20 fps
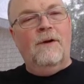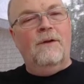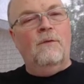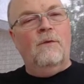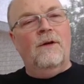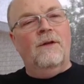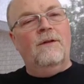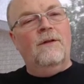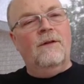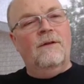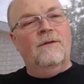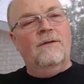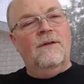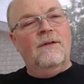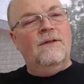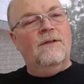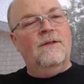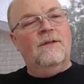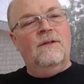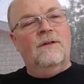by the way,
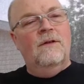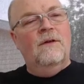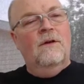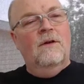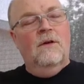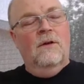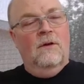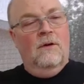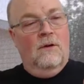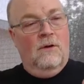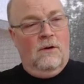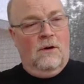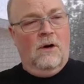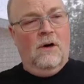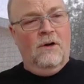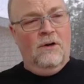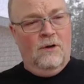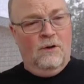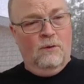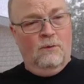this
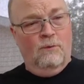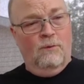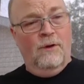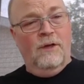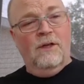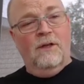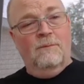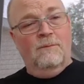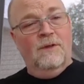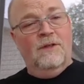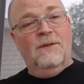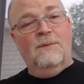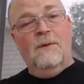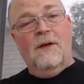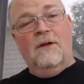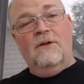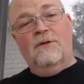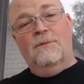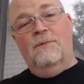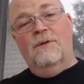article, Reading
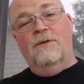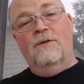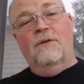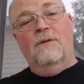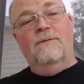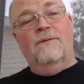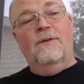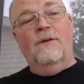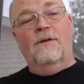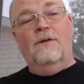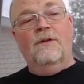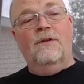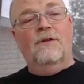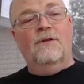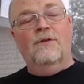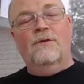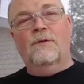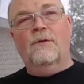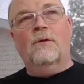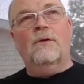Mismatch Between Field and
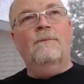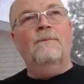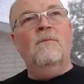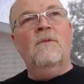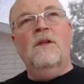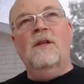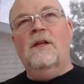Control,